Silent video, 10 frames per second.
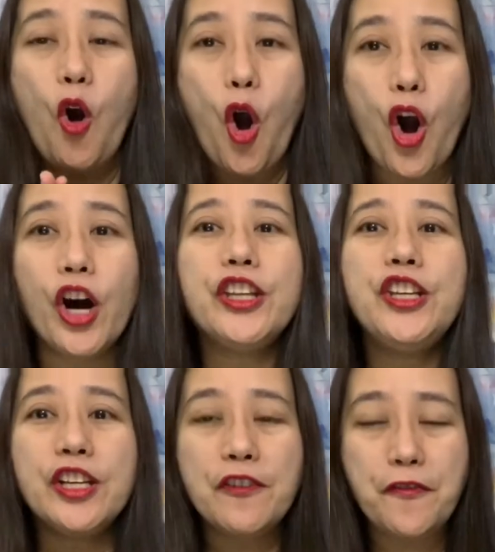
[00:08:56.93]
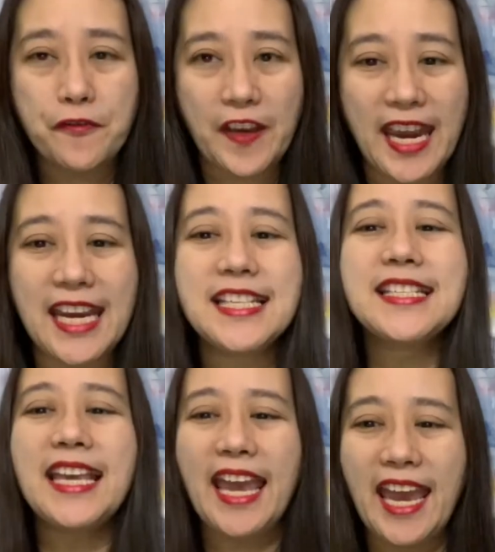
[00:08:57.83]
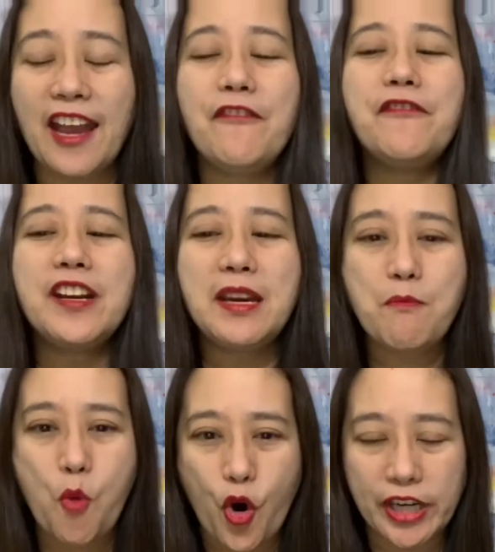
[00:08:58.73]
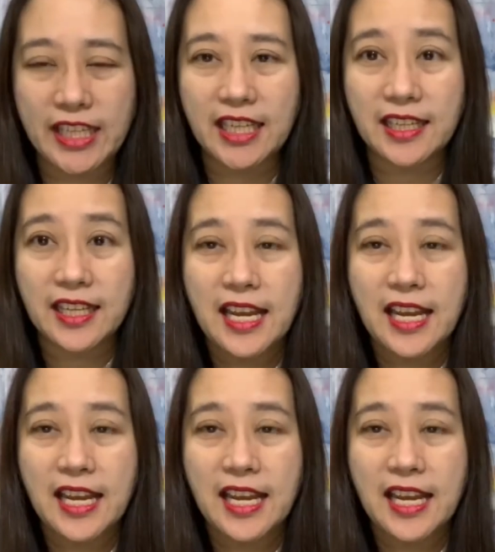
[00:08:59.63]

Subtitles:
on your face every morning,